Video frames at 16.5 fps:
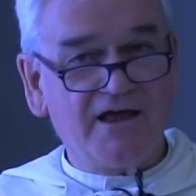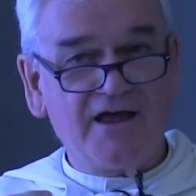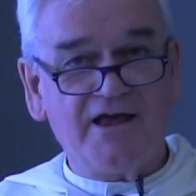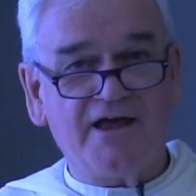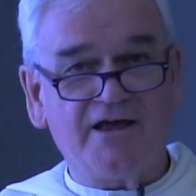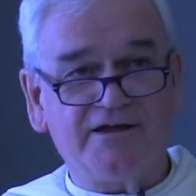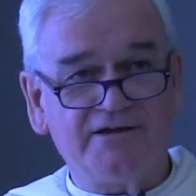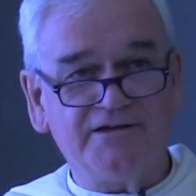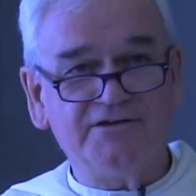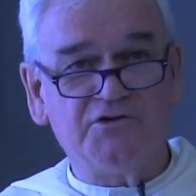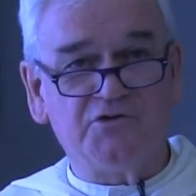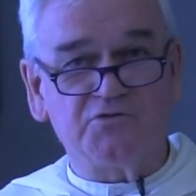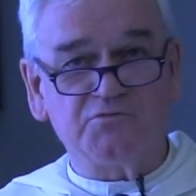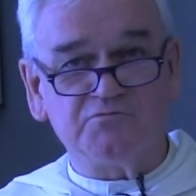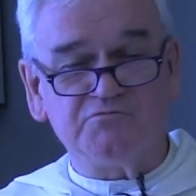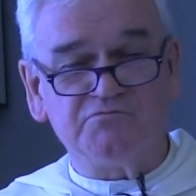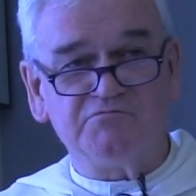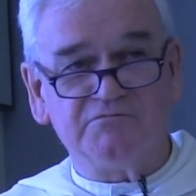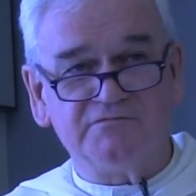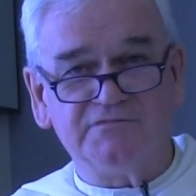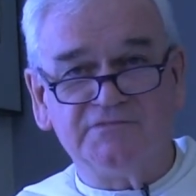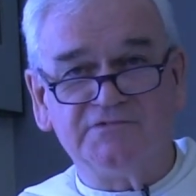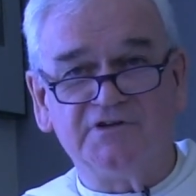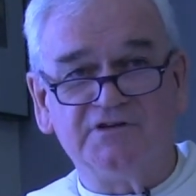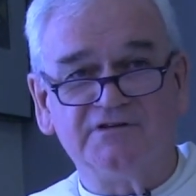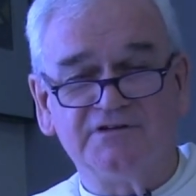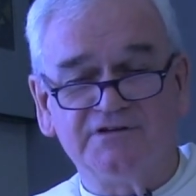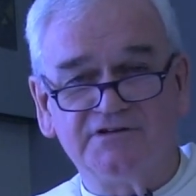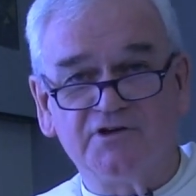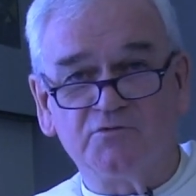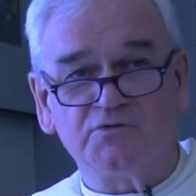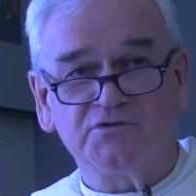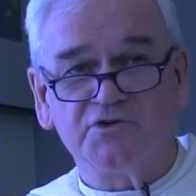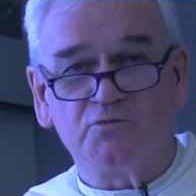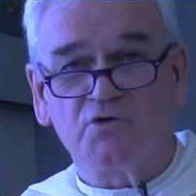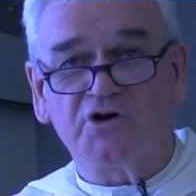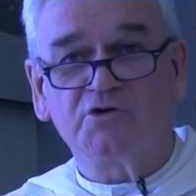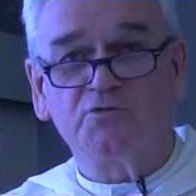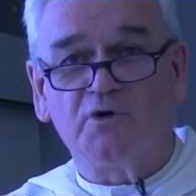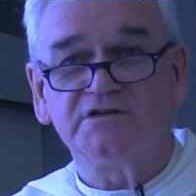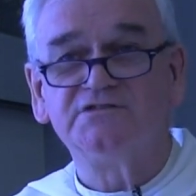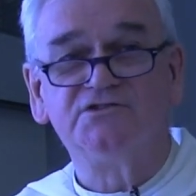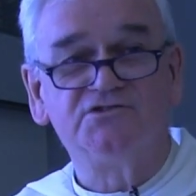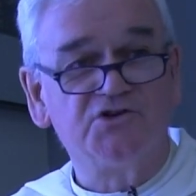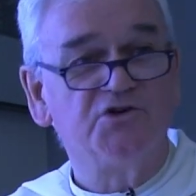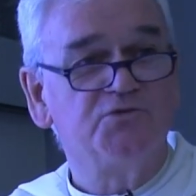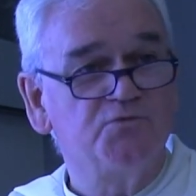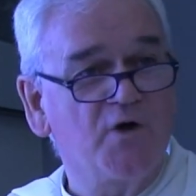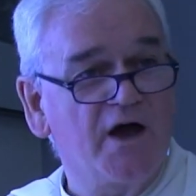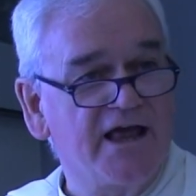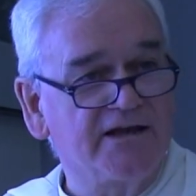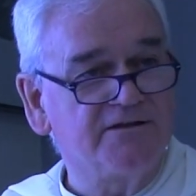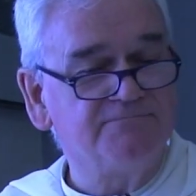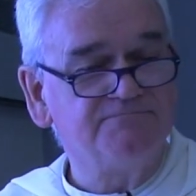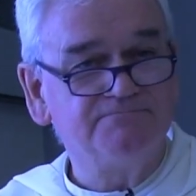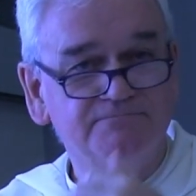you know, the work wasn't done well,